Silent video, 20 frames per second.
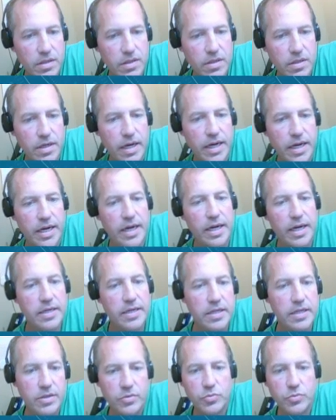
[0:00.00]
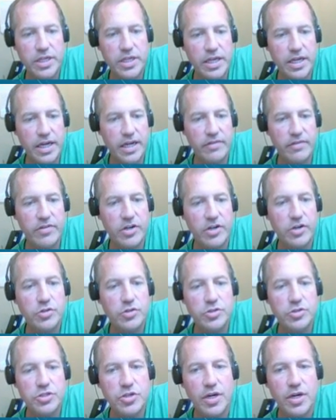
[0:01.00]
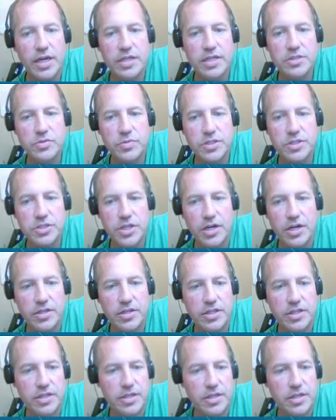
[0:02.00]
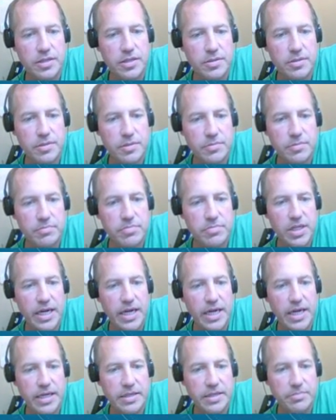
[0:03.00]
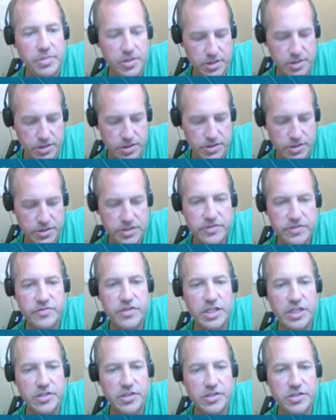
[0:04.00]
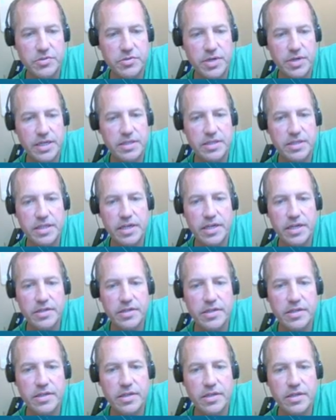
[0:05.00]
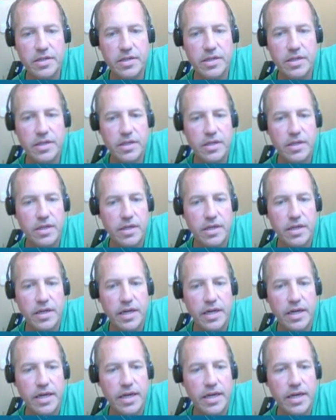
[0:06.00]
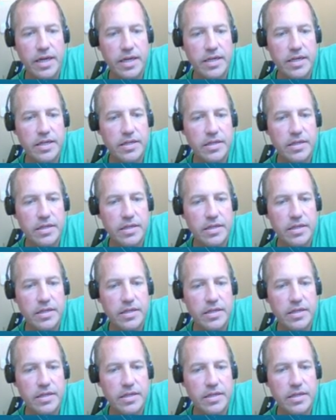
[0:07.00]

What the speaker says: and we have our neutrons, which are the black balls, spheres right there. And